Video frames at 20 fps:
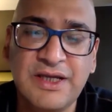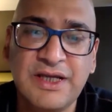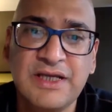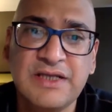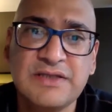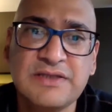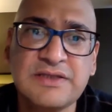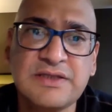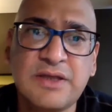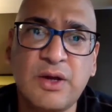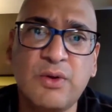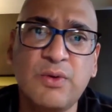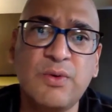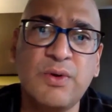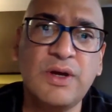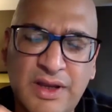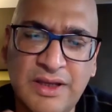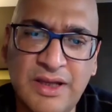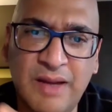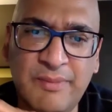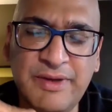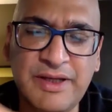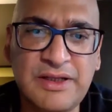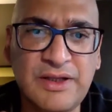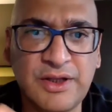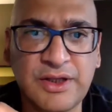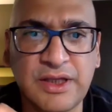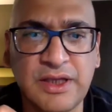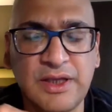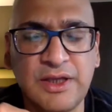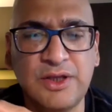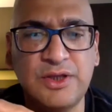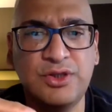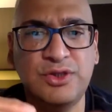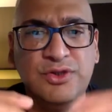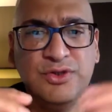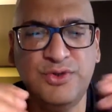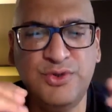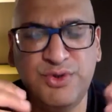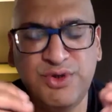So, I mean, look,
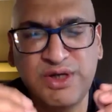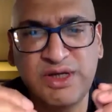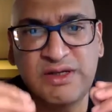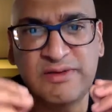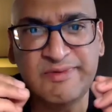you can